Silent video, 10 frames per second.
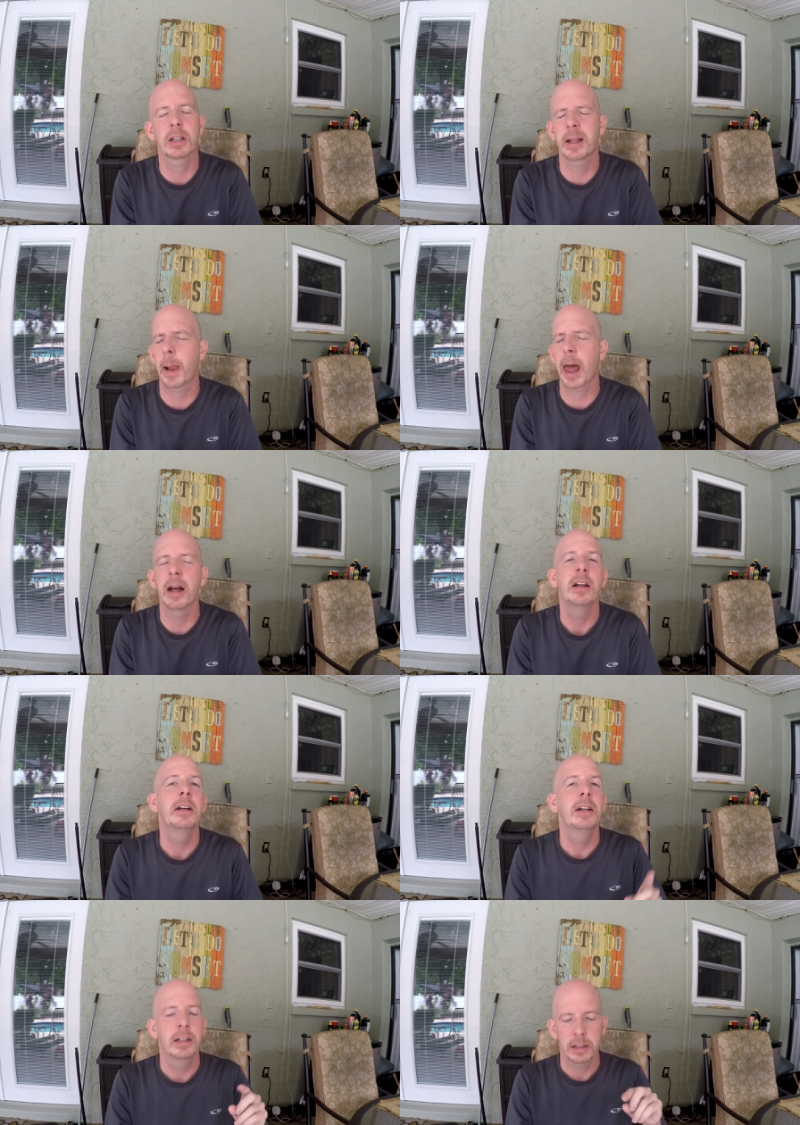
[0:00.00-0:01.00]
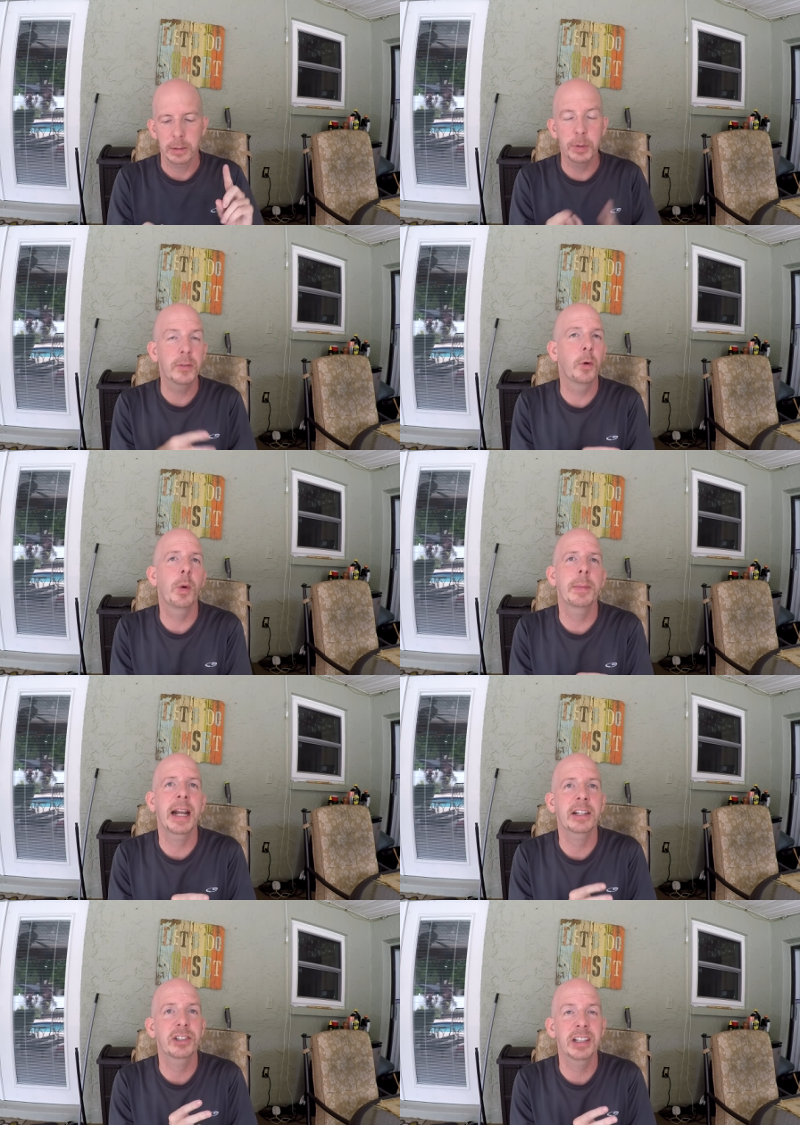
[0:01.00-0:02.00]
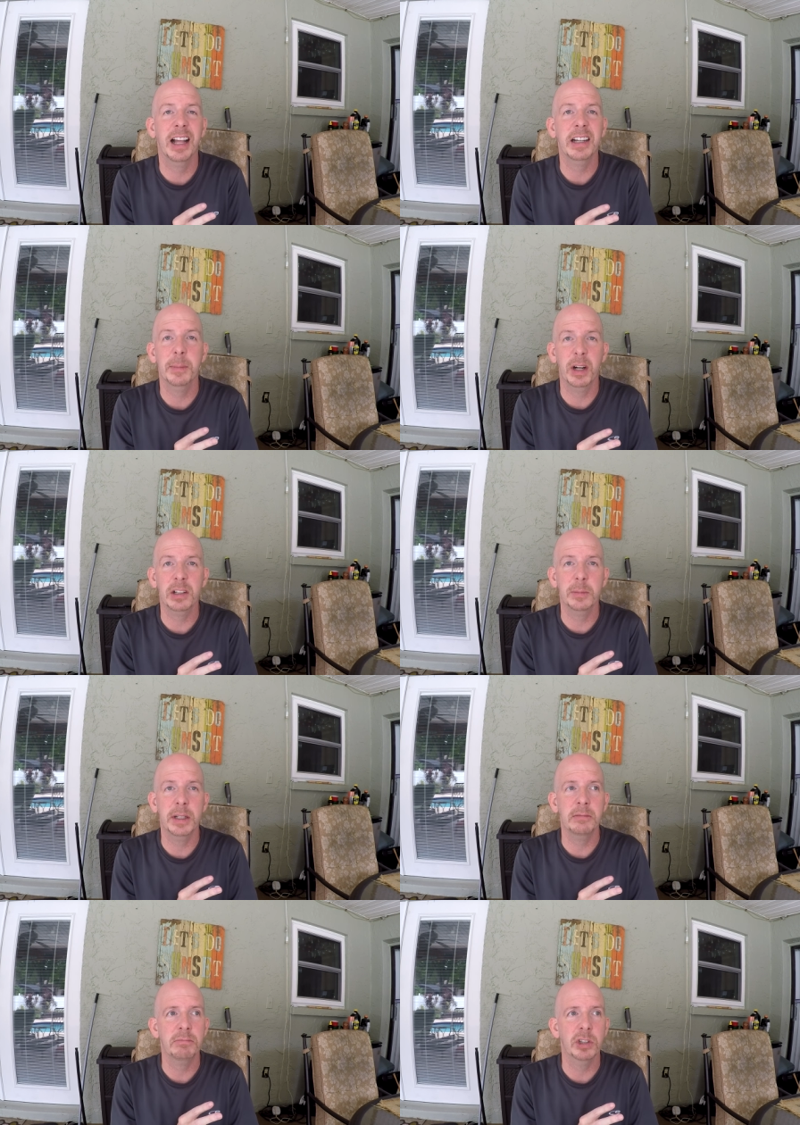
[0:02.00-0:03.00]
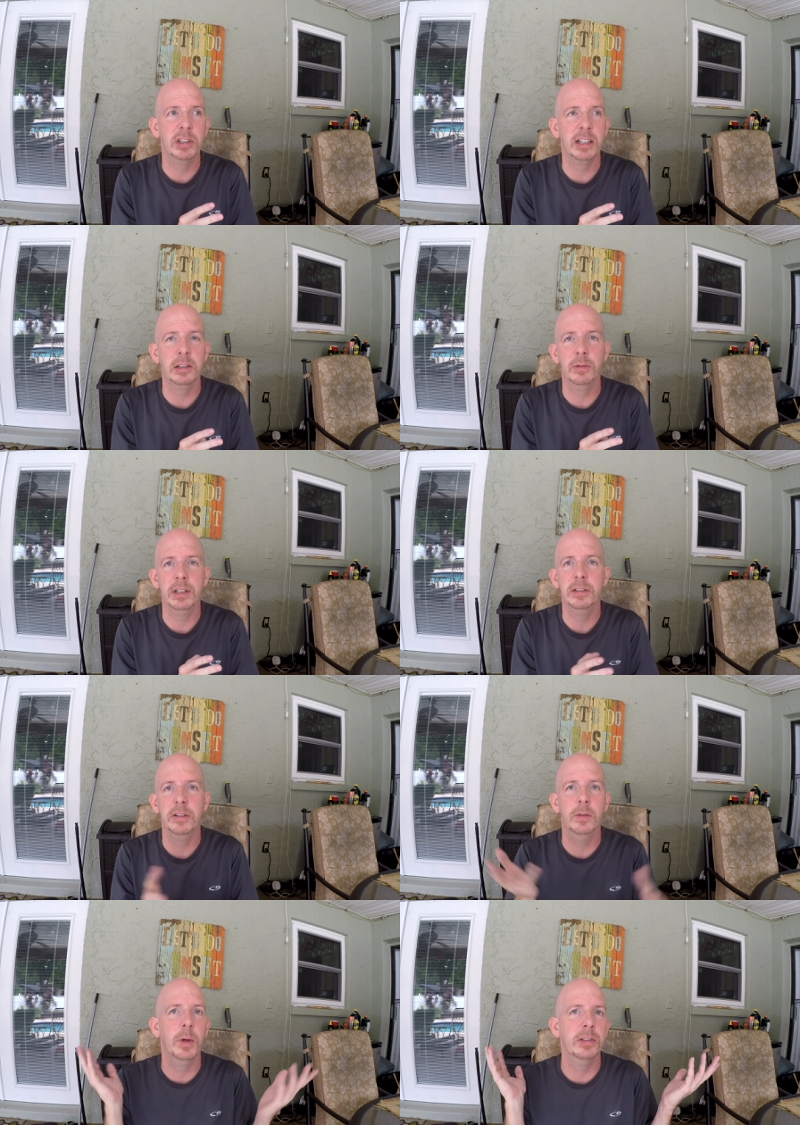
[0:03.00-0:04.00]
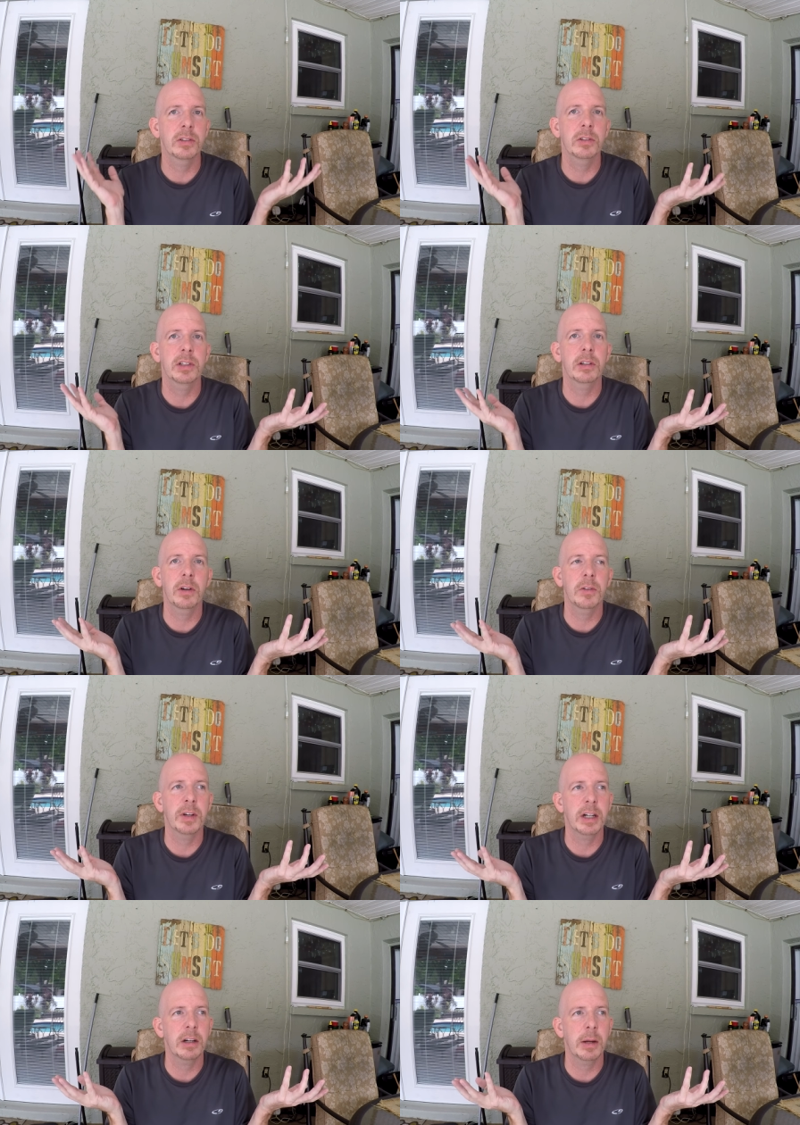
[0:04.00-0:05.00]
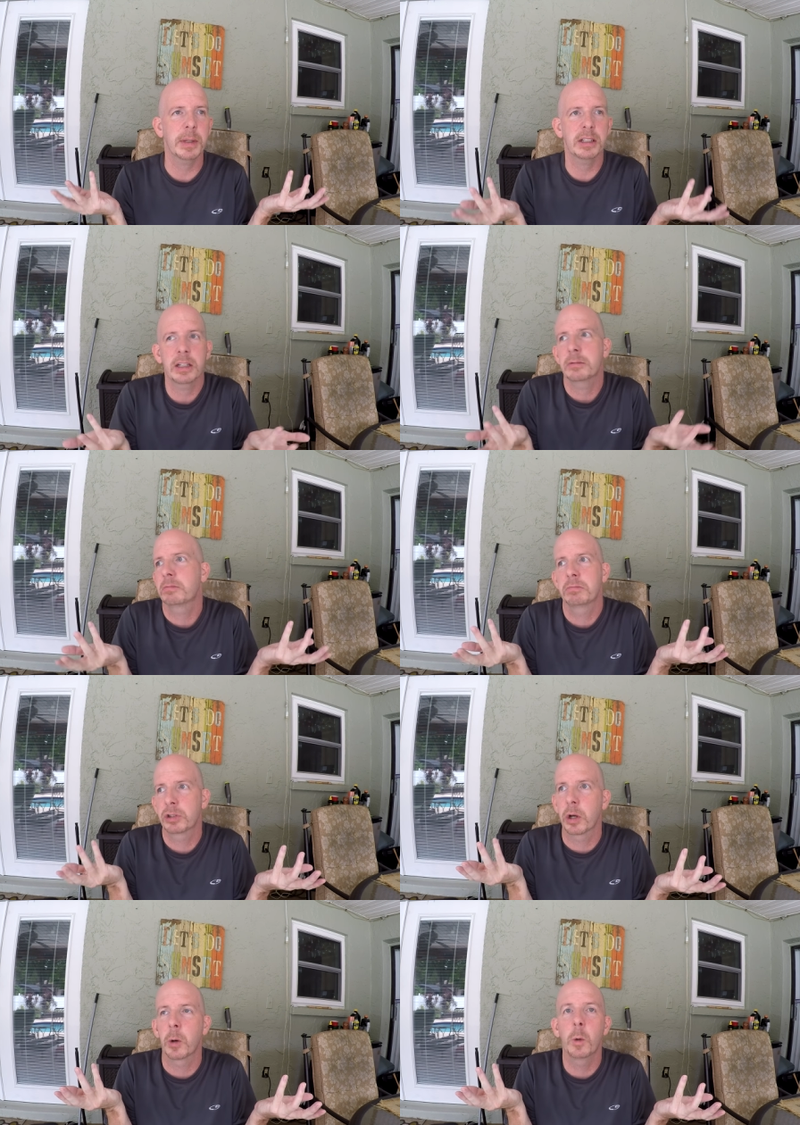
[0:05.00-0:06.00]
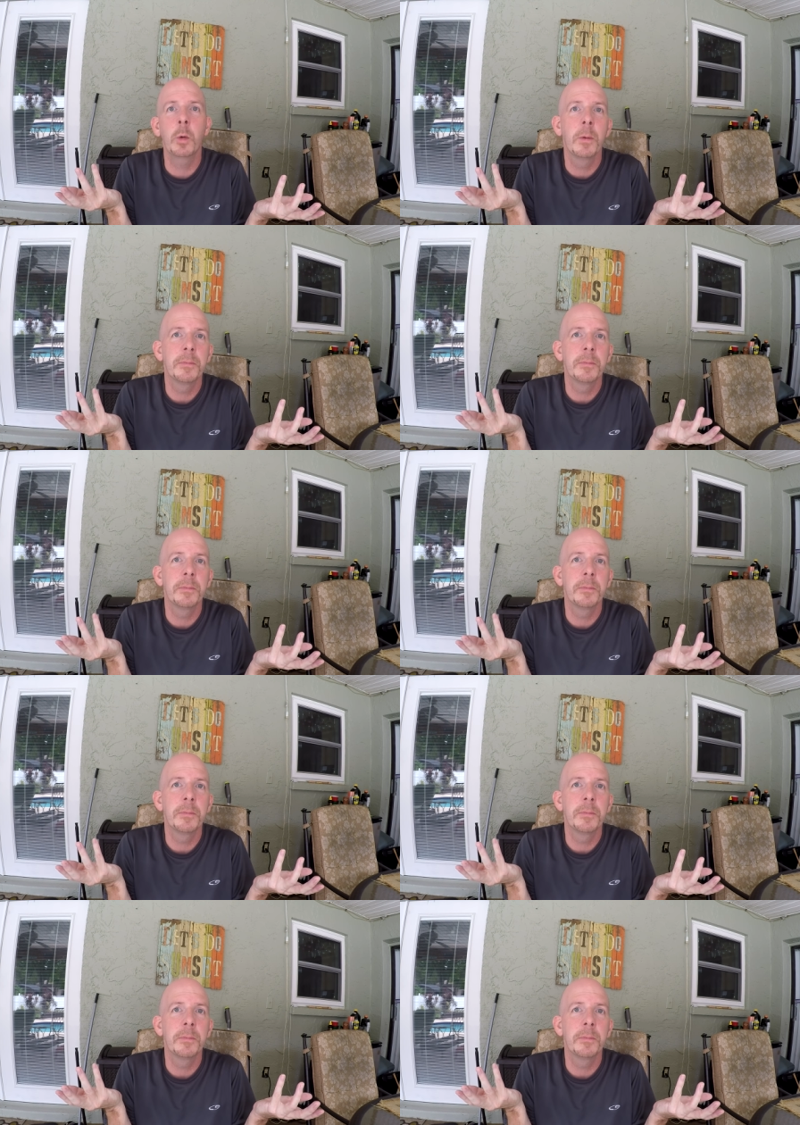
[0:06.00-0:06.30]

uh, the beautiful women actually like American men, just like the rest of the Westerners that are over here. I mean, they so